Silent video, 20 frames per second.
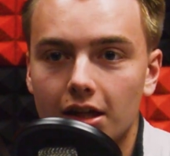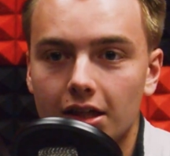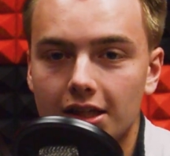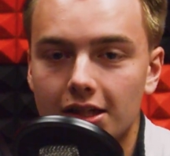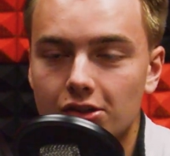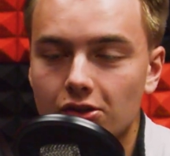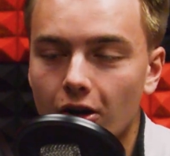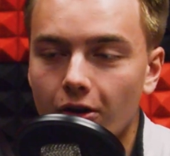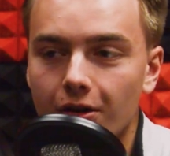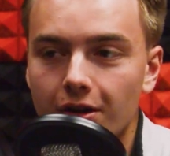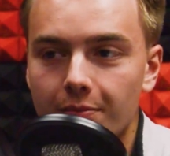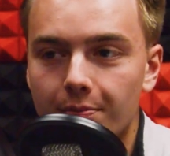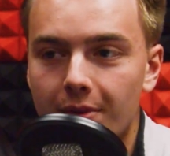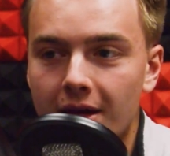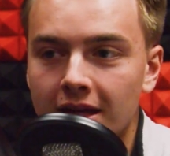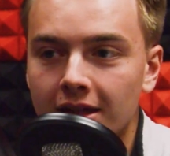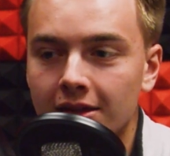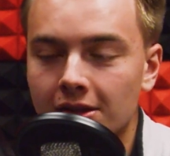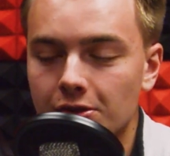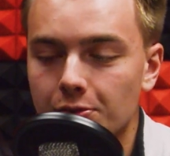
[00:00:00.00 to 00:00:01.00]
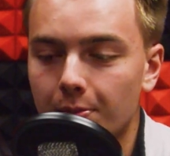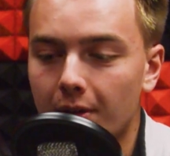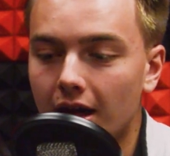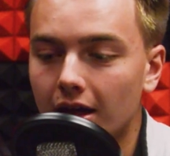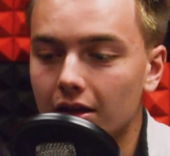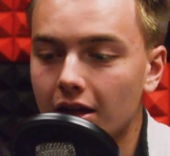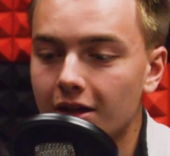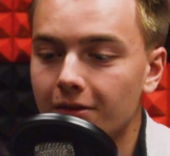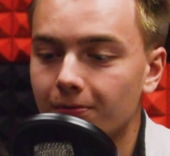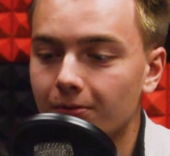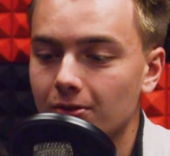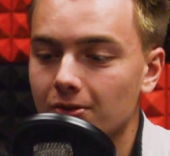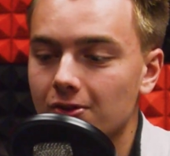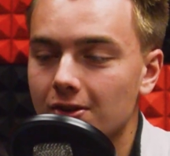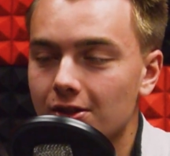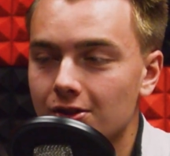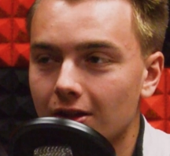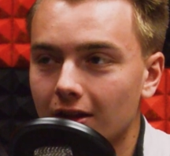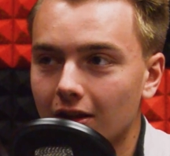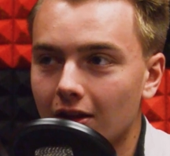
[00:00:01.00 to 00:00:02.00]
he's already been in the spotlight for
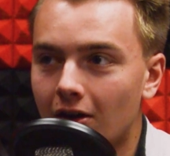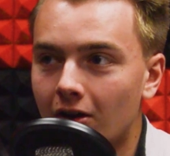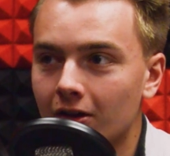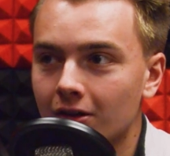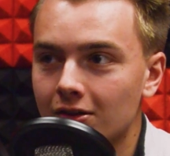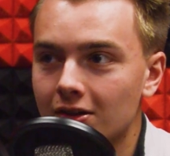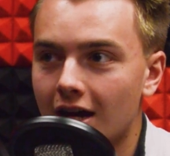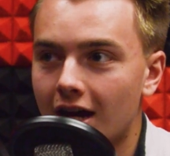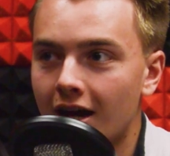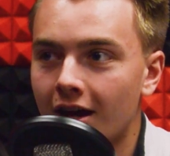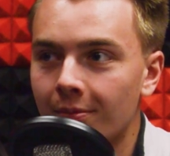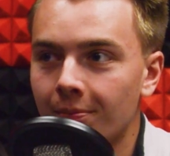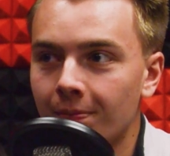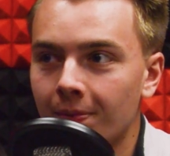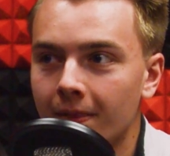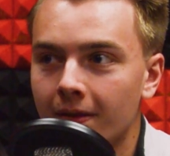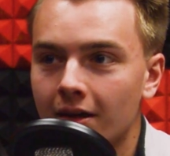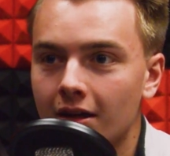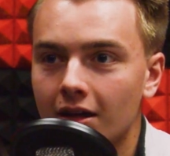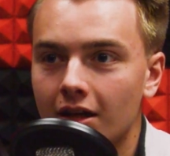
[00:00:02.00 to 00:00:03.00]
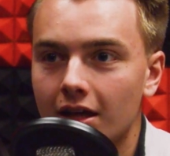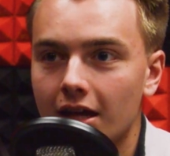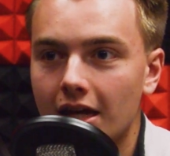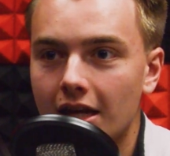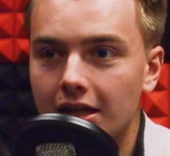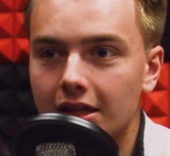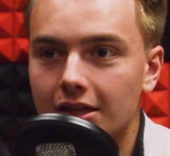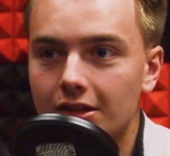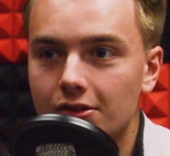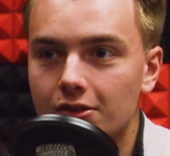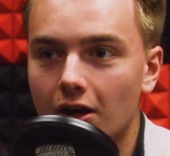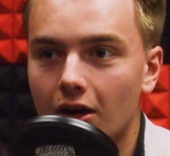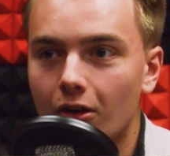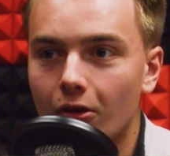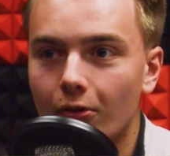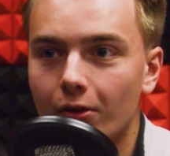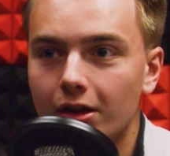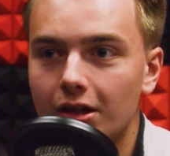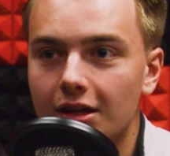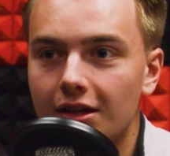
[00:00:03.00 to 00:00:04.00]
such a long time, and he's
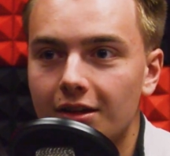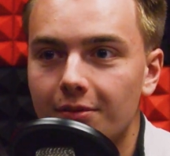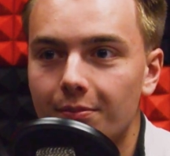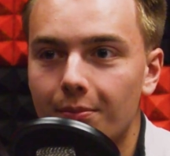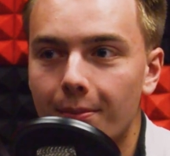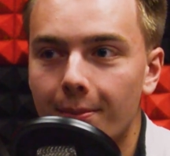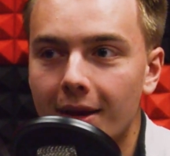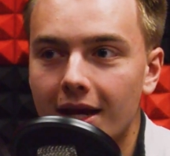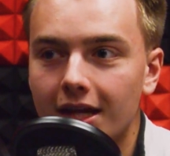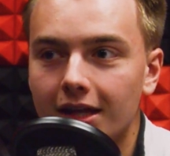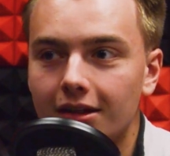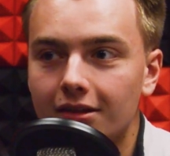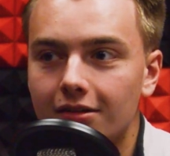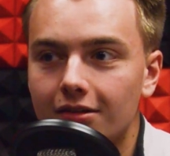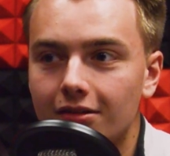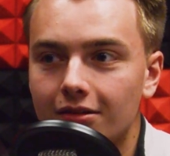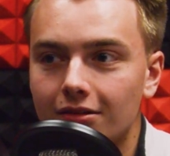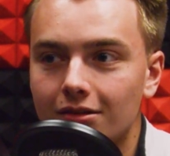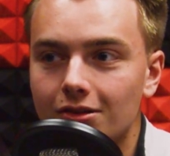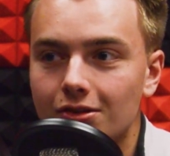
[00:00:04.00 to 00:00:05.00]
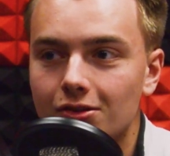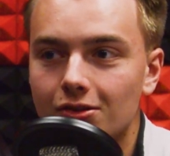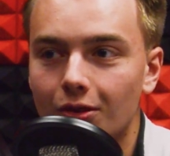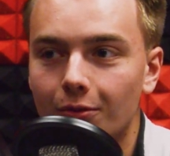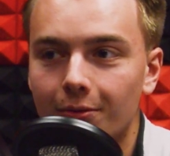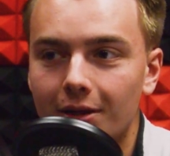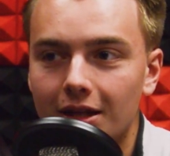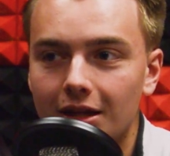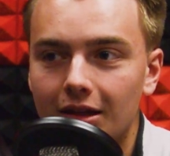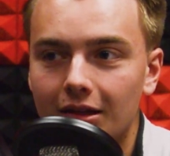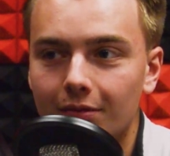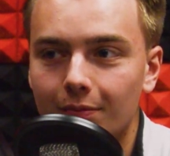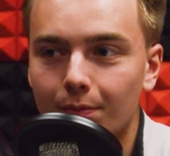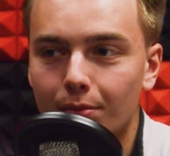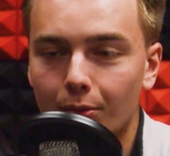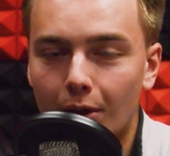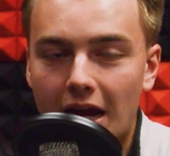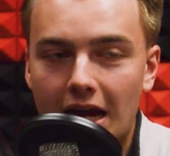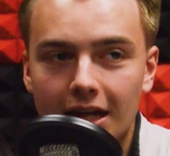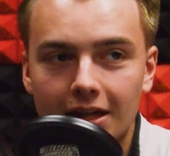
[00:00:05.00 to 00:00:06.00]
already made so many
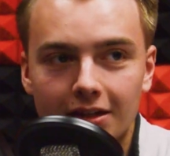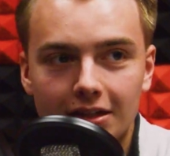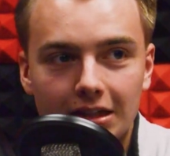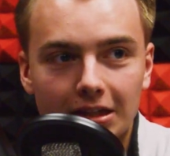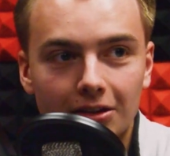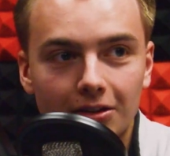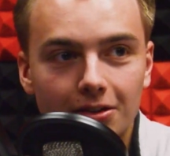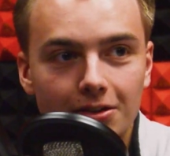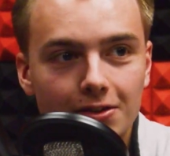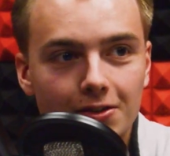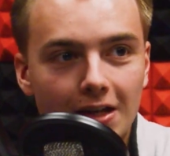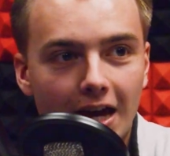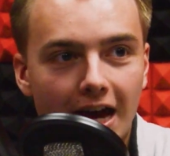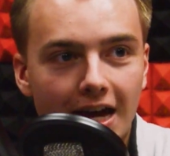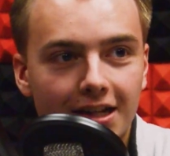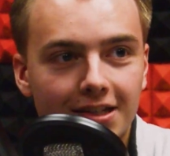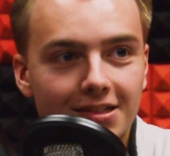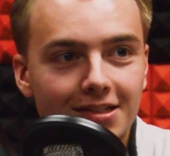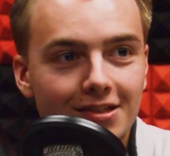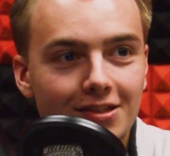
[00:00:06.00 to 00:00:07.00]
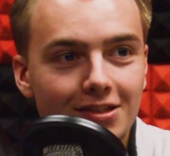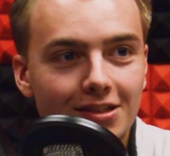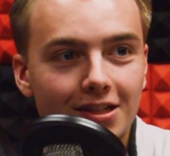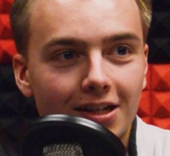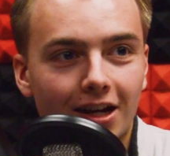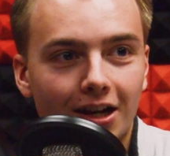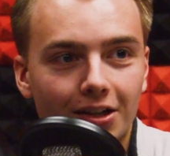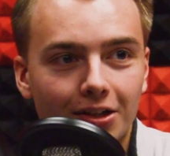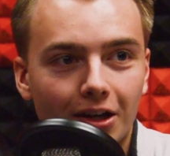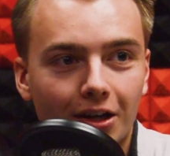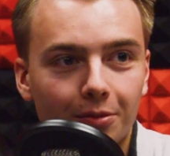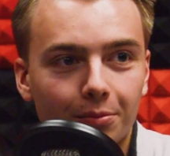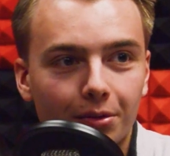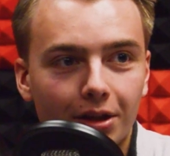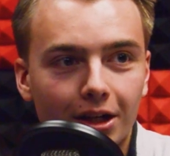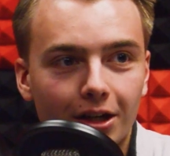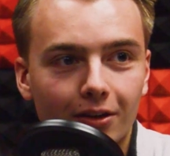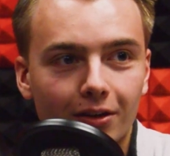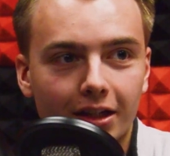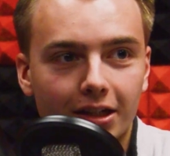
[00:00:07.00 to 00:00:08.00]
brand deals as a young
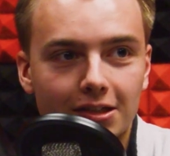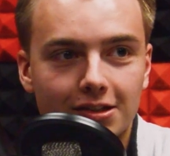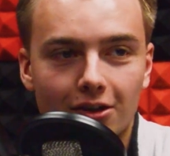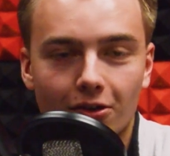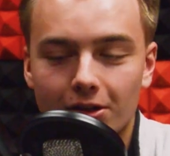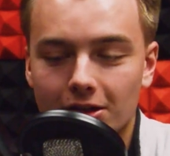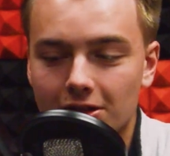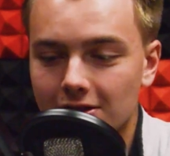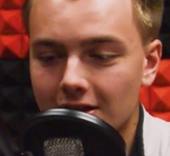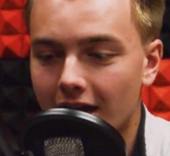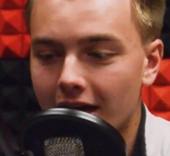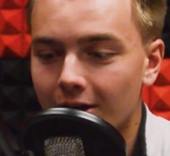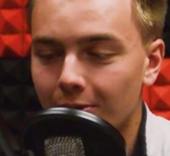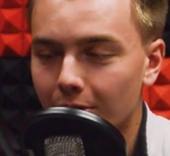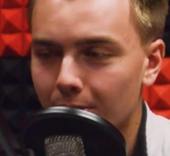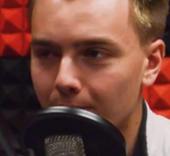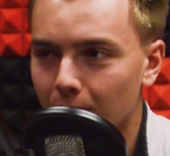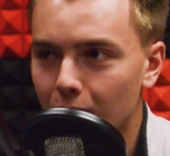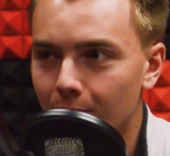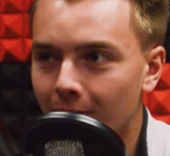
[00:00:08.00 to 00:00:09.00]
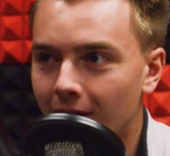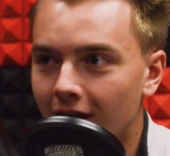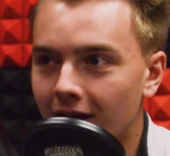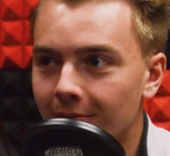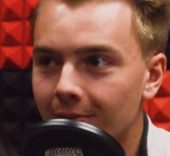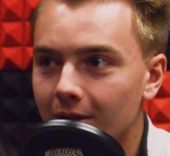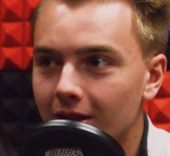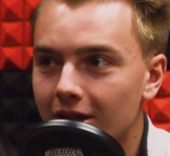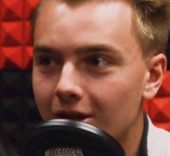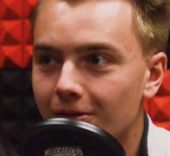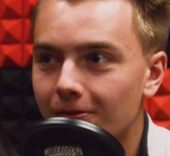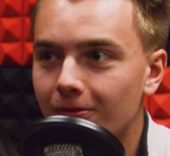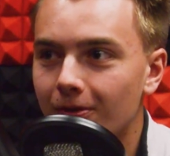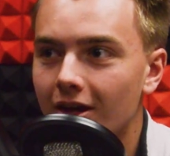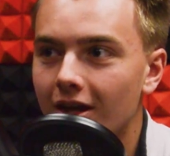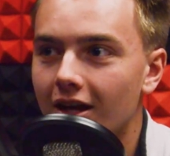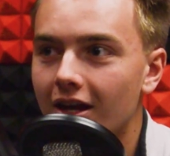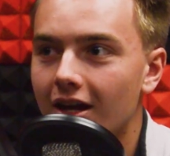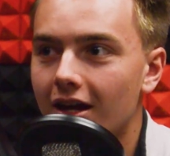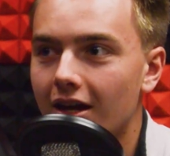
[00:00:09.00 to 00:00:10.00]
player. Like, he's already signed with Puma, I believe,
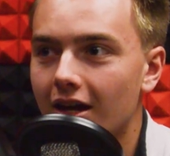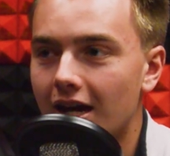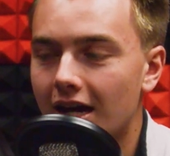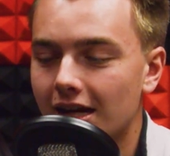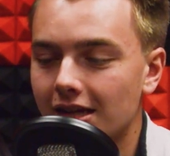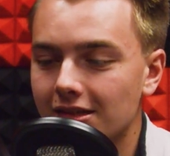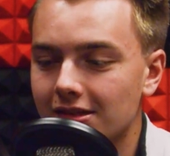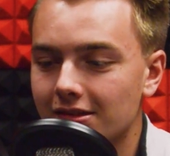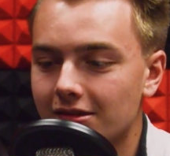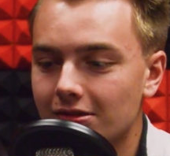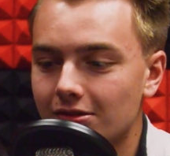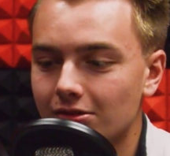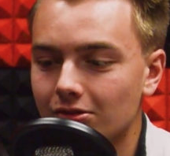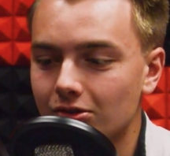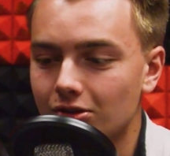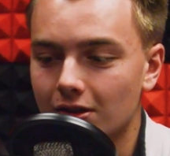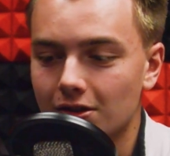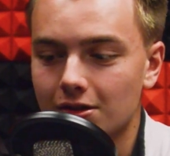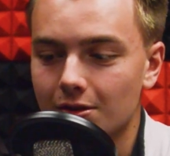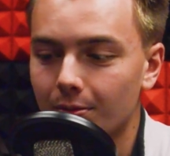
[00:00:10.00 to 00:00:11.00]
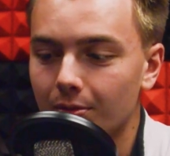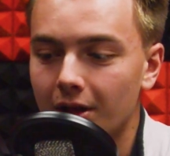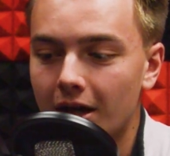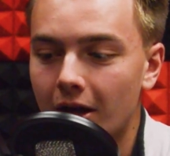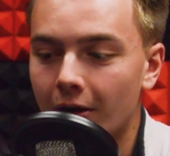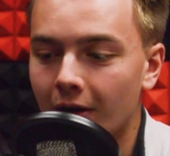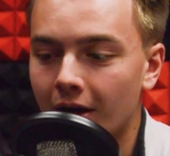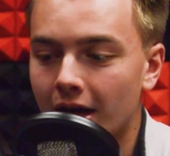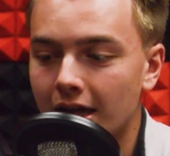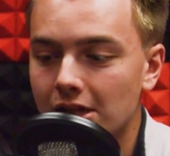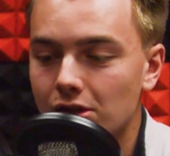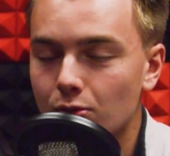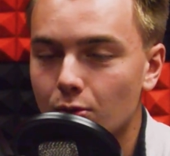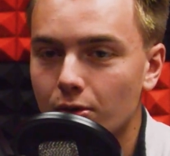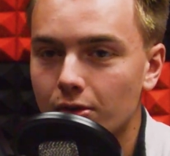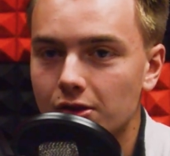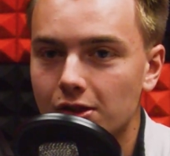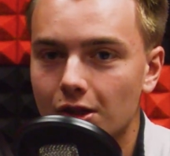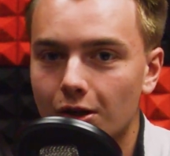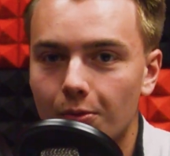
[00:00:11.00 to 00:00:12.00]
as just a player in high
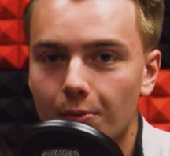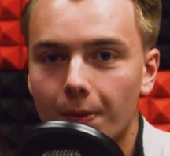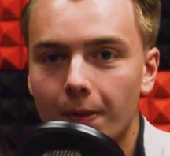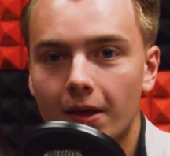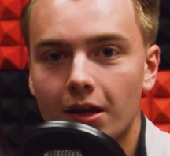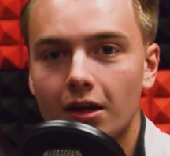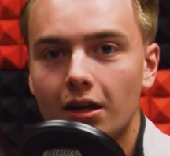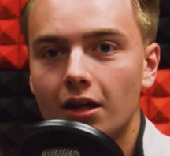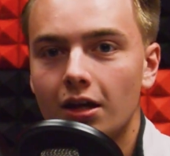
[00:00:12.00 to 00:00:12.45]
school. So